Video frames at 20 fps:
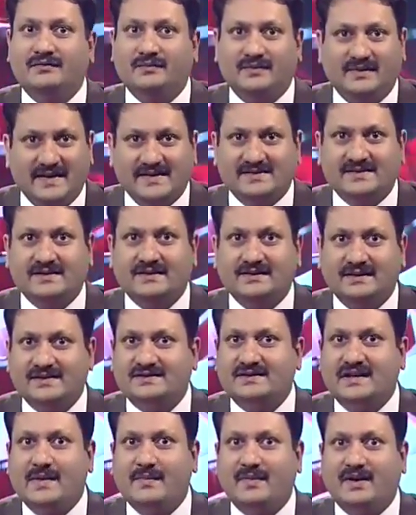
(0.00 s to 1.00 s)

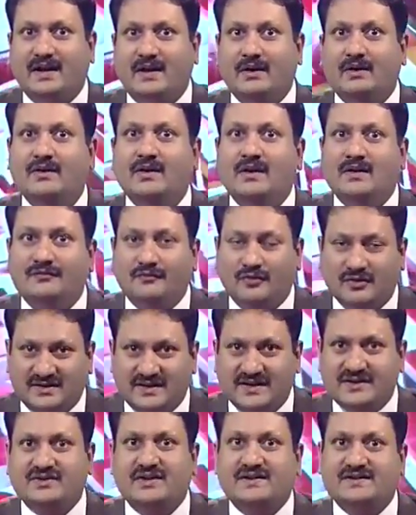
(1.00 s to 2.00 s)
this time around for
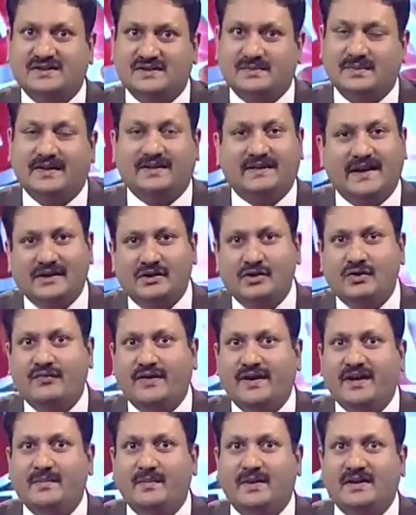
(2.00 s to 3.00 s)
teachers as well. Thank you
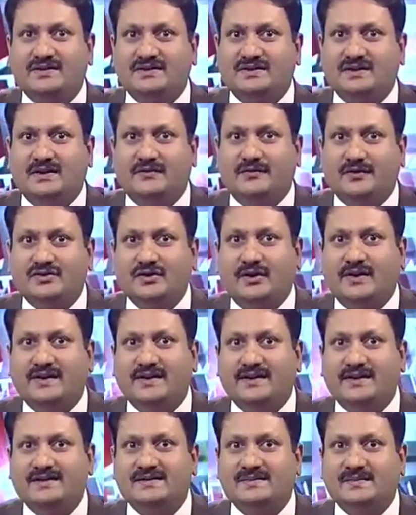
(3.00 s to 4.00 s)
very much for
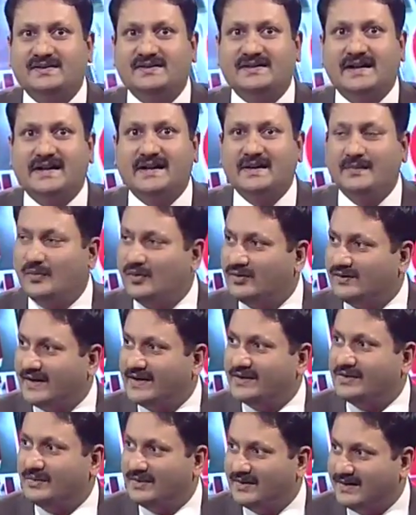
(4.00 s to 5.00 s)
joining us, Mrs. Annie Mohan.
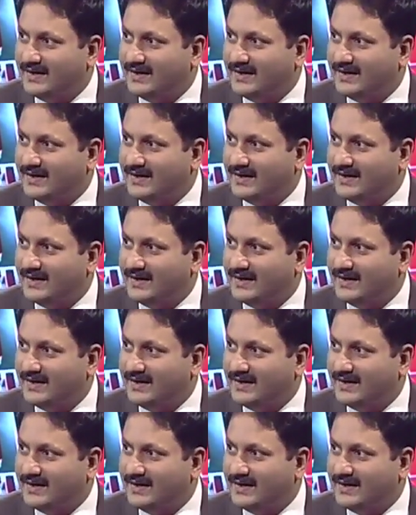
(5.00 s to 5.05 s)
Thank you